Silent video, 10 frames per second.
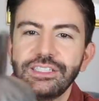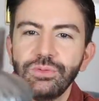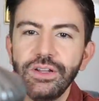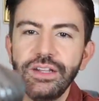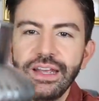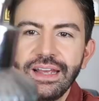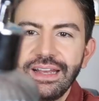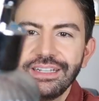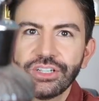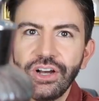This one
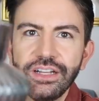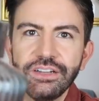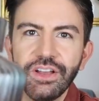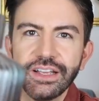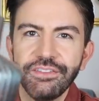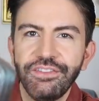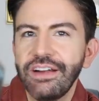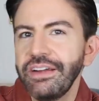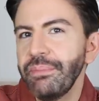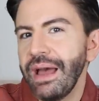is kind of like a
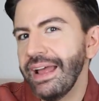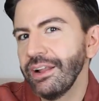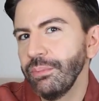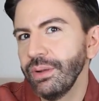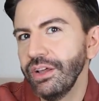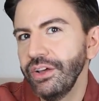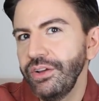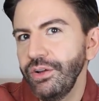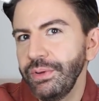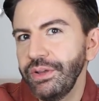very pale
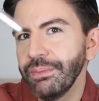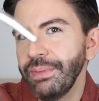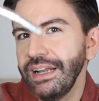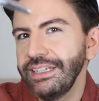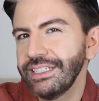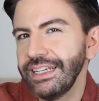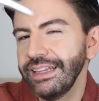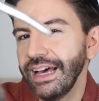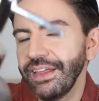blue, but you can barely see that.